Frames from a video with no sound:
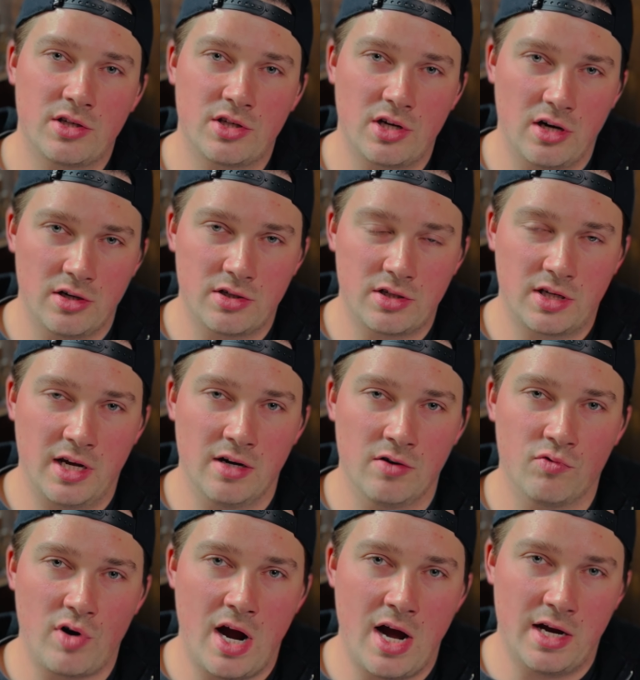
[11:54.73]
it starts
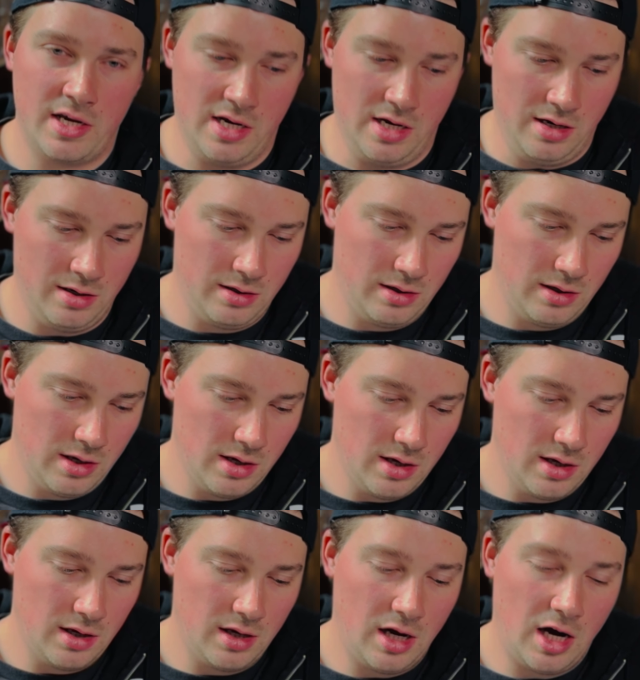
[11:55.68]
getting rocky.
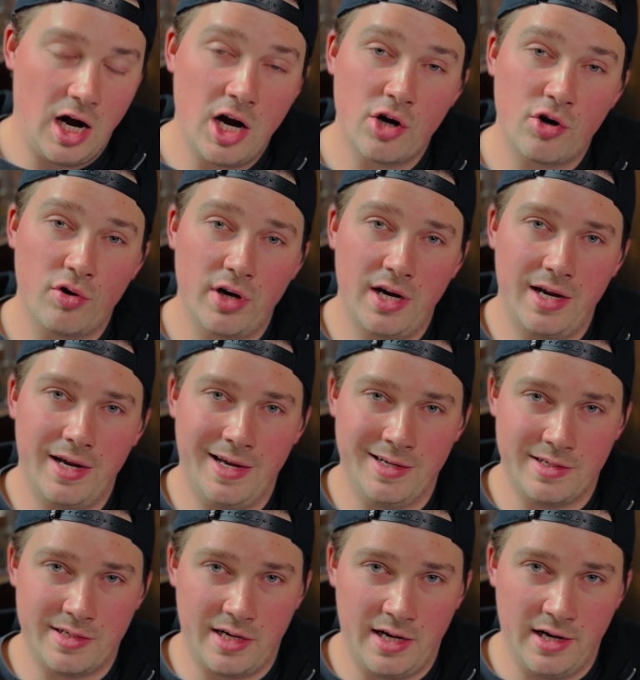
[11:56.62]
Hungry
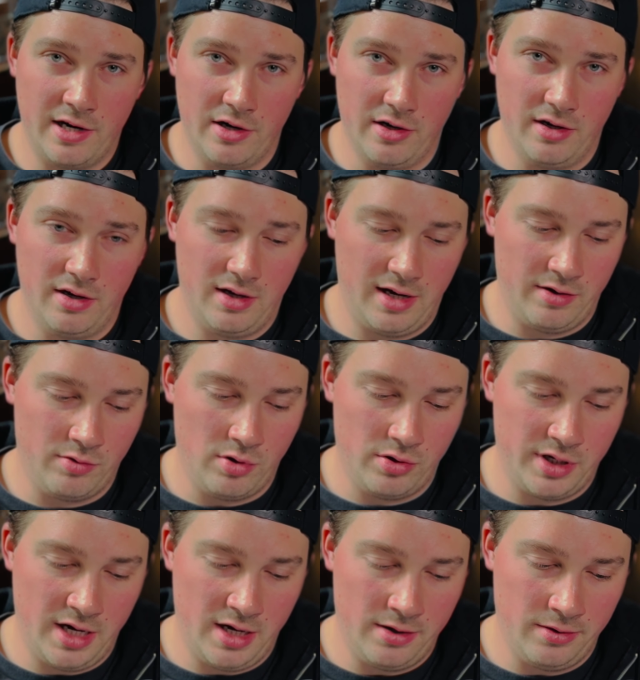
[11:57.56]
and tired, I
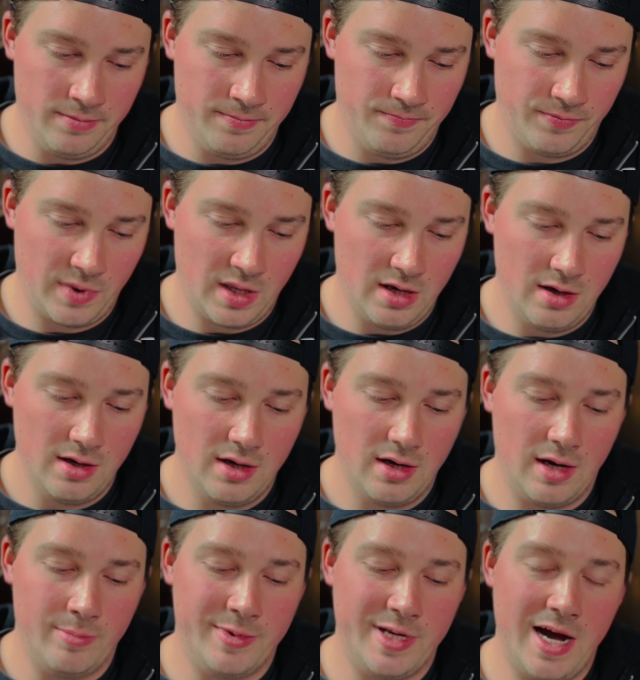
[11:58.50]
wrote down.
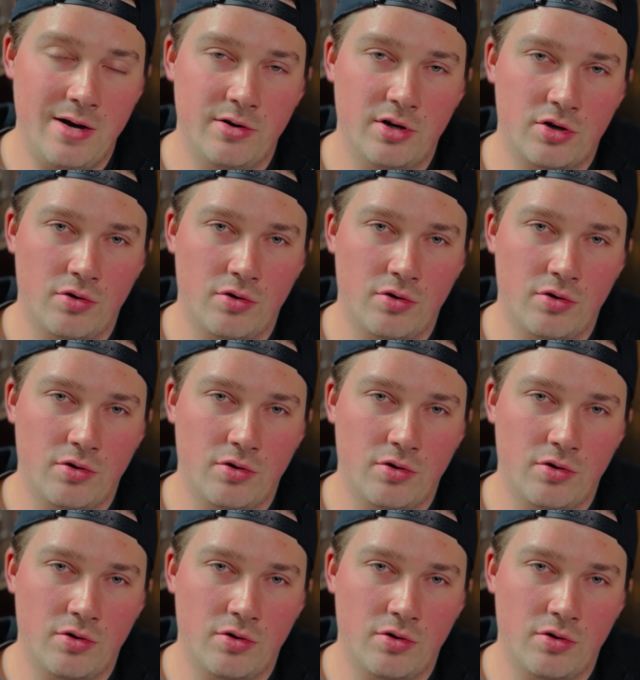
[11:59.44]
I'm down to